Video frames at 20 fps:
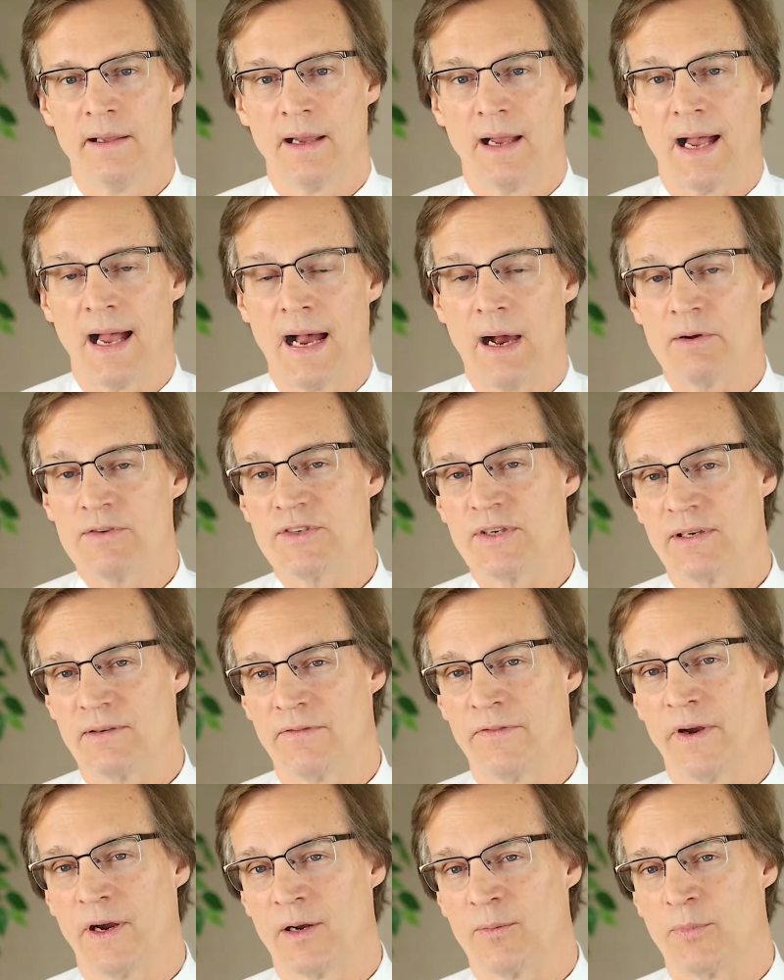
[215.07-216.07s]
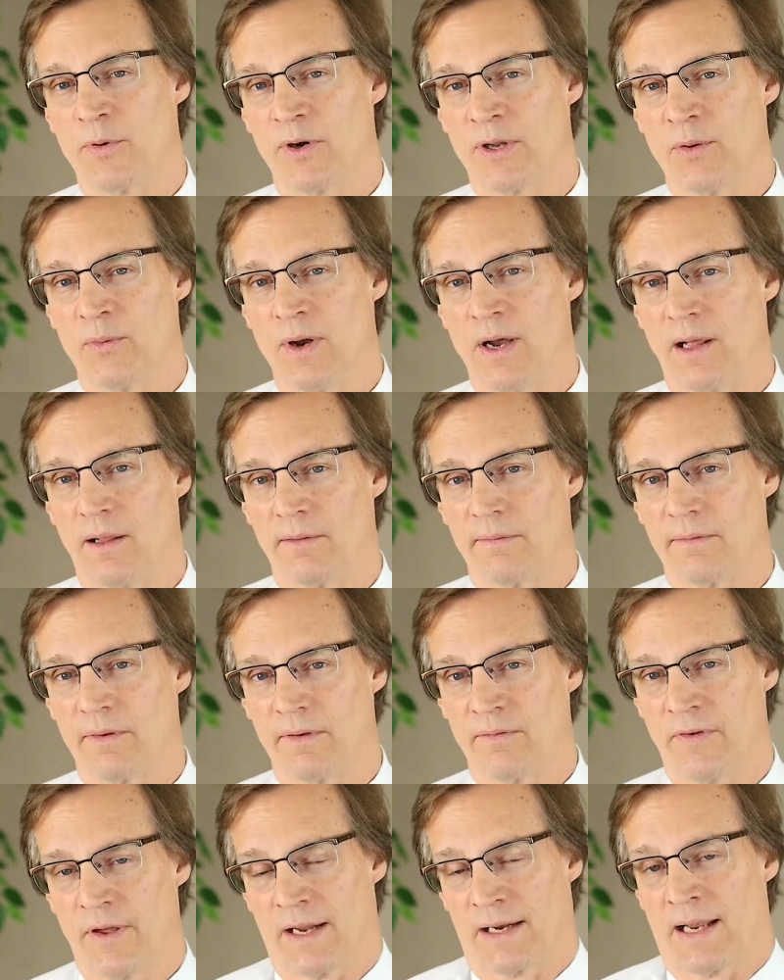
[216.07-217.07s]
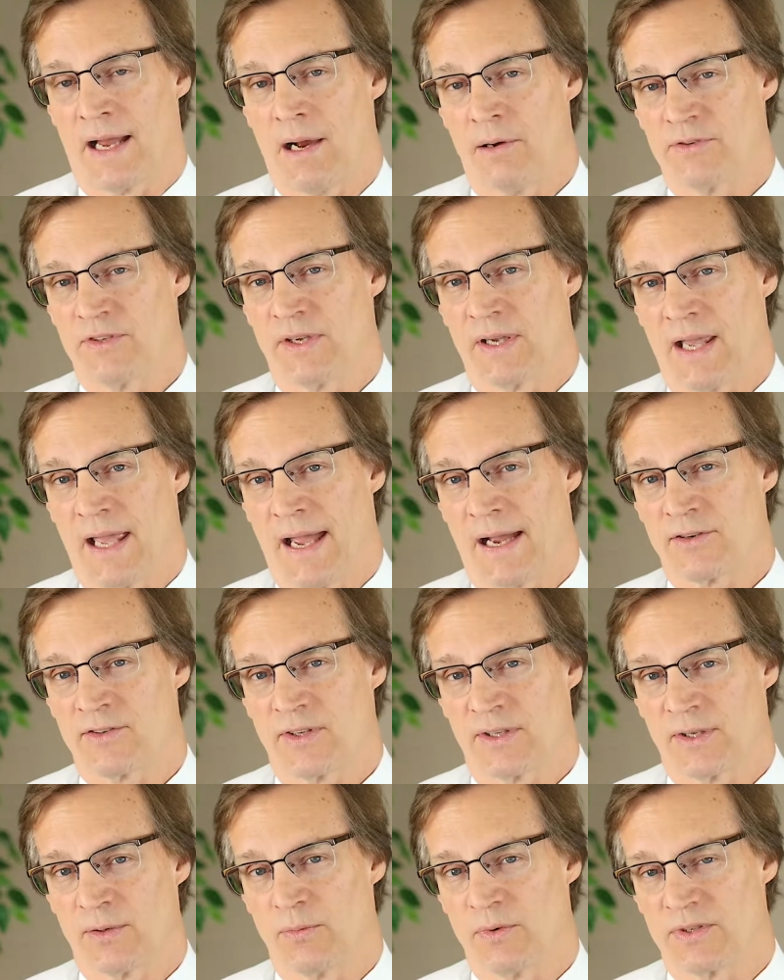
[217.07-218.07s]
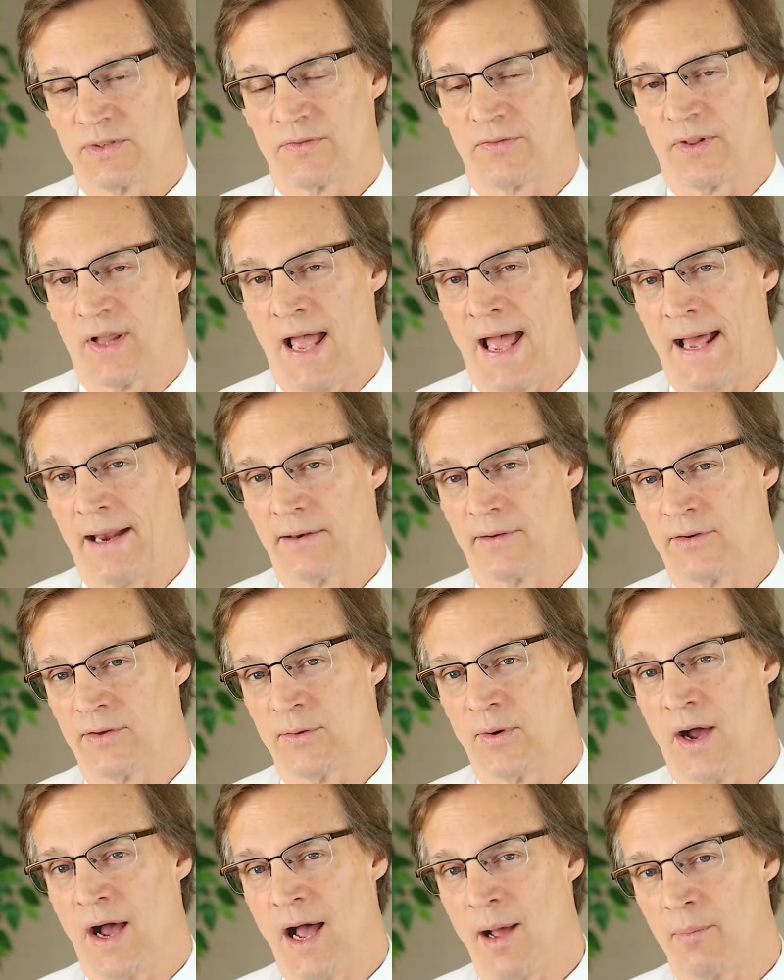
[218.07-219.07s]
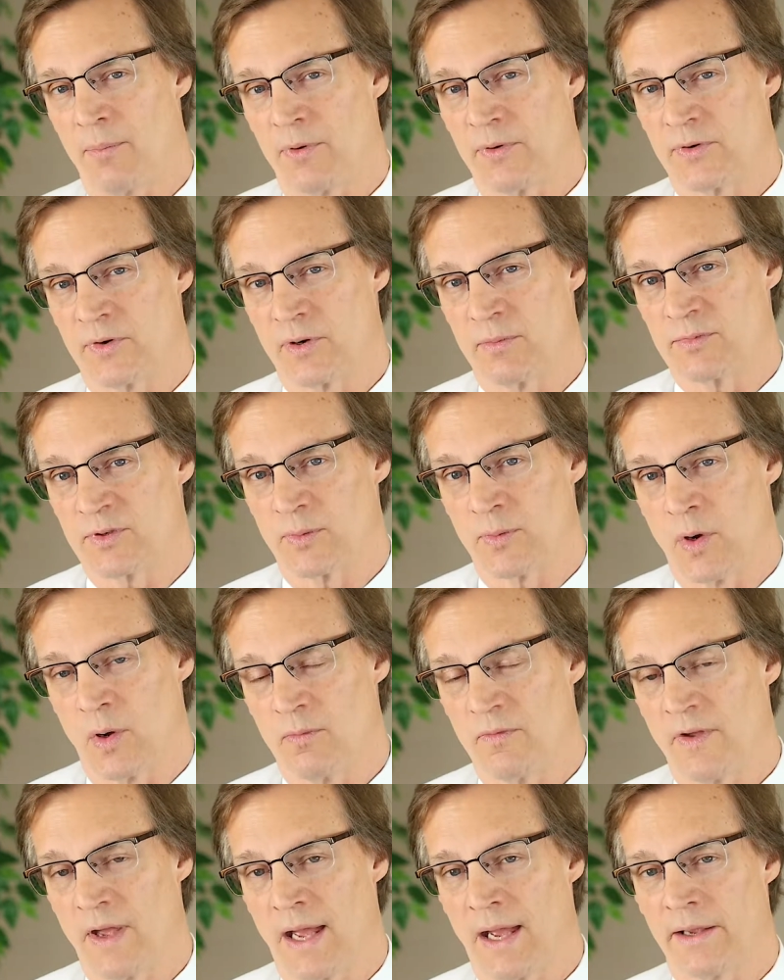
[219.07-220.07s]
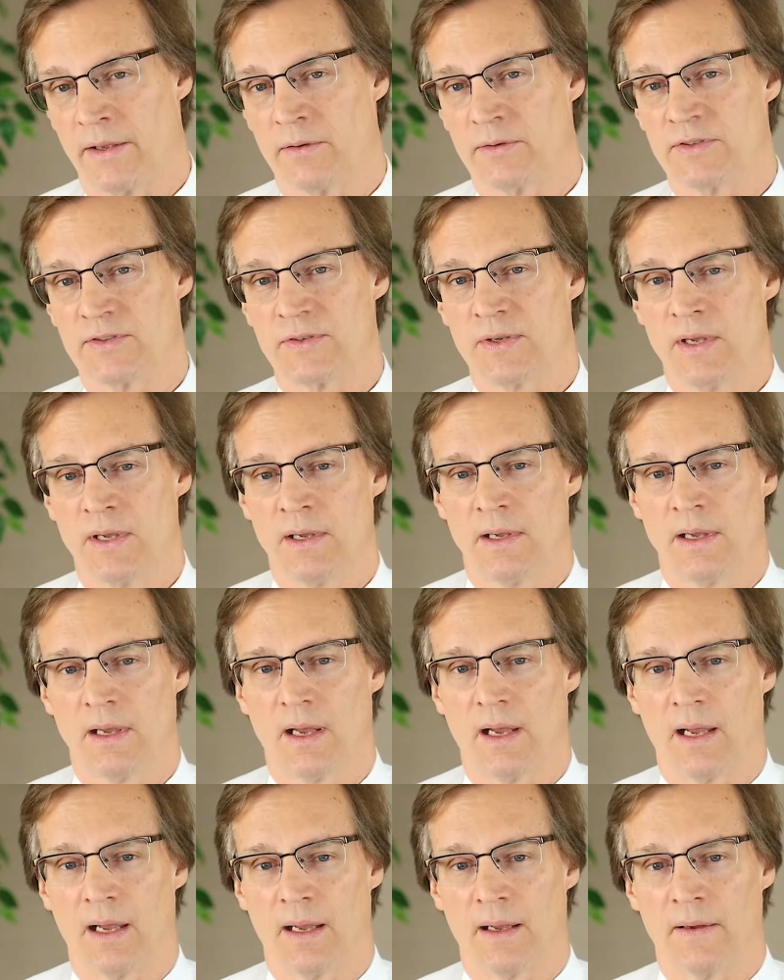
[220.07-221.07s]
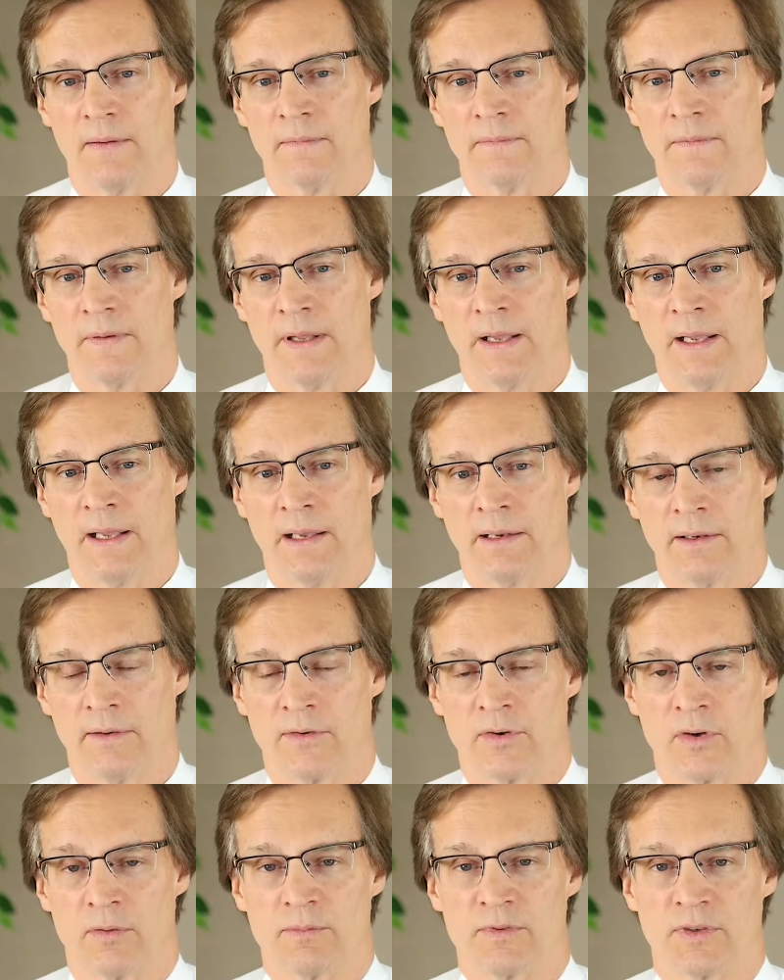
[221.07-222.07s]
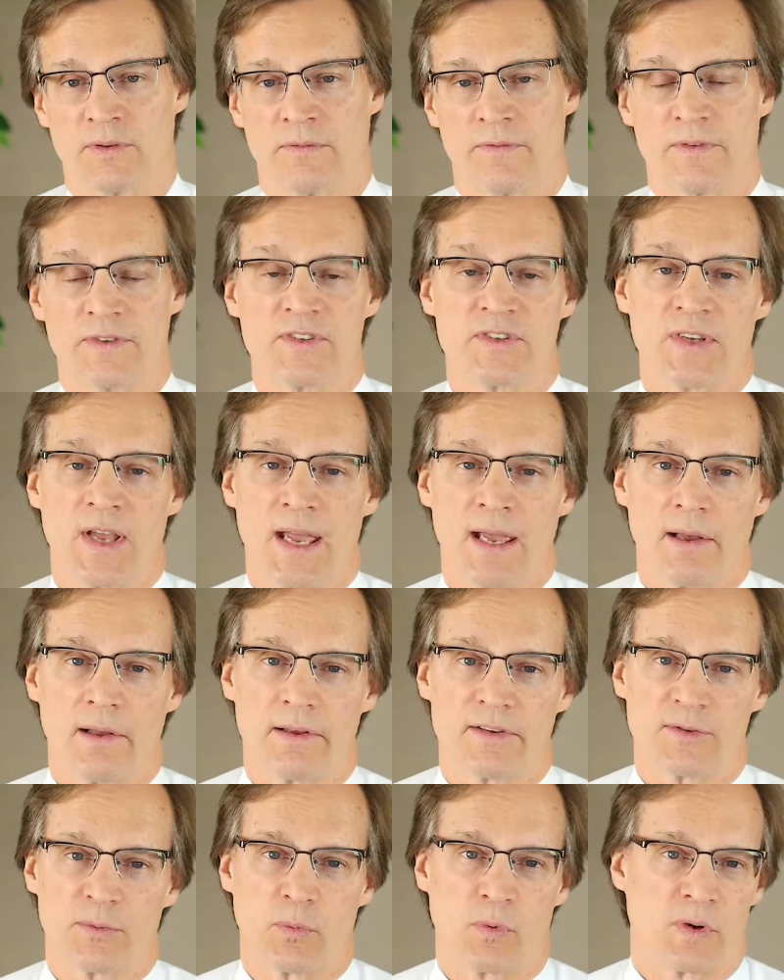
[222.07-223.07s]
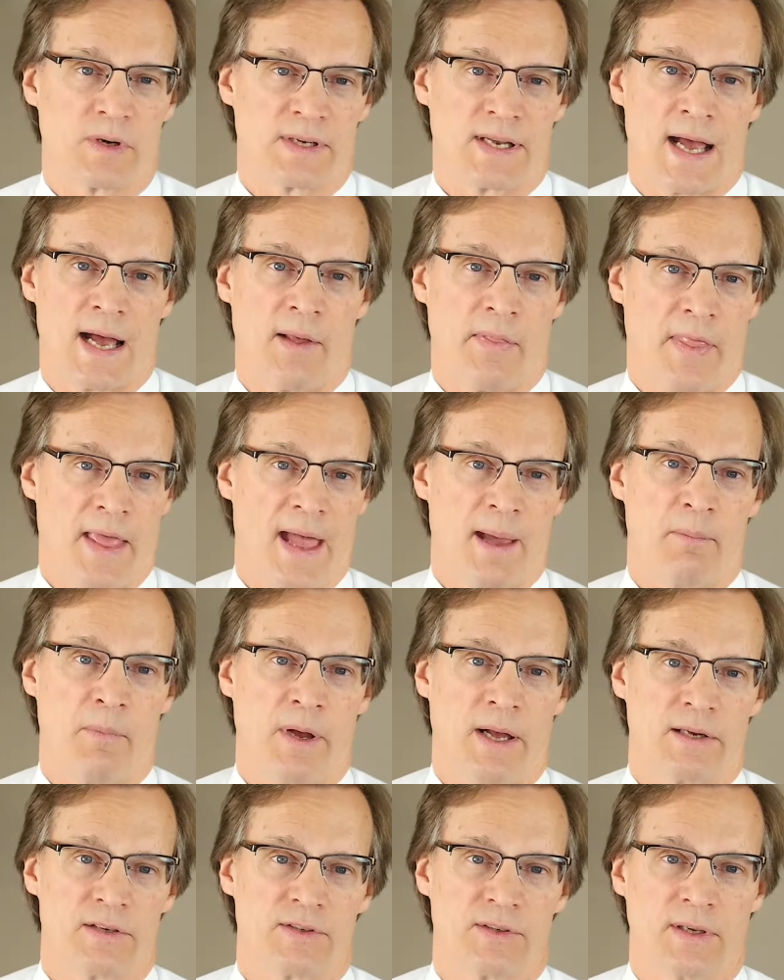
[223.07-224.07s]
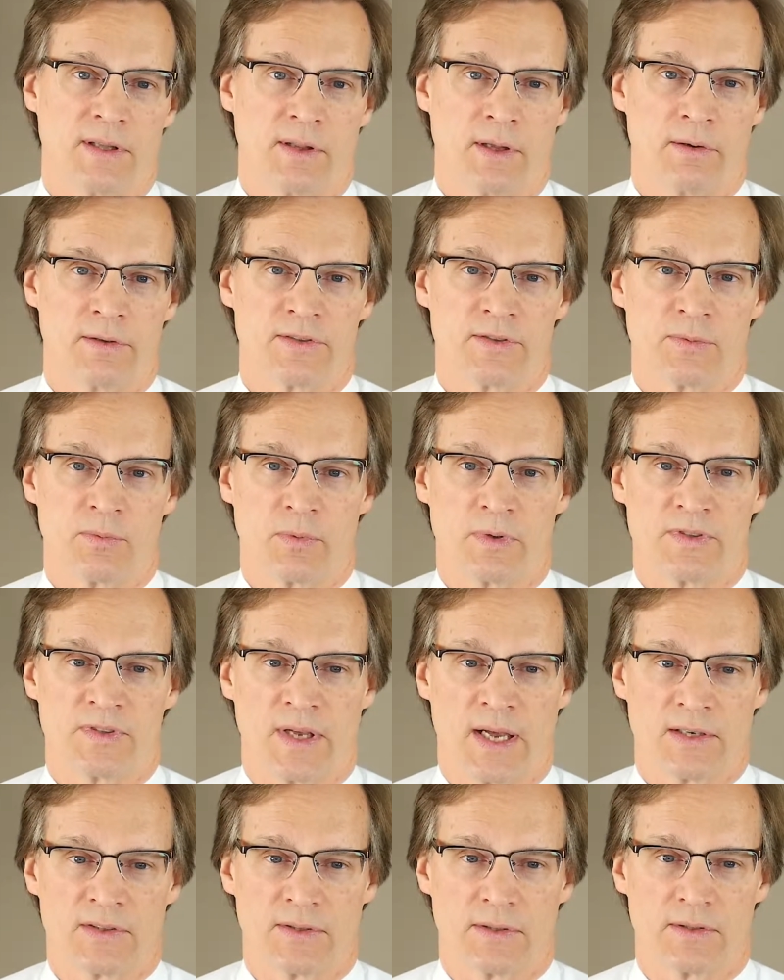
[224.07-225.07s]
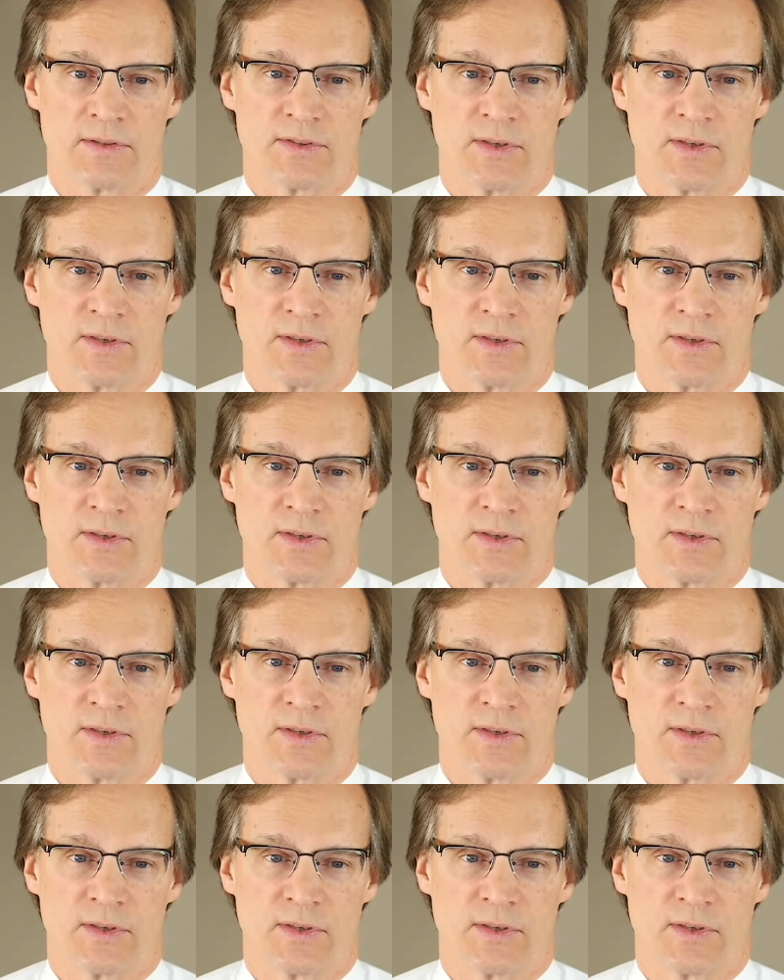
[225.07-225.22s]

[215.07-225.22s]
Housing fared pretty well. In fact, housing actually was flat to up in terms of home values, and in terms of sales, weren't down that much in those recessions.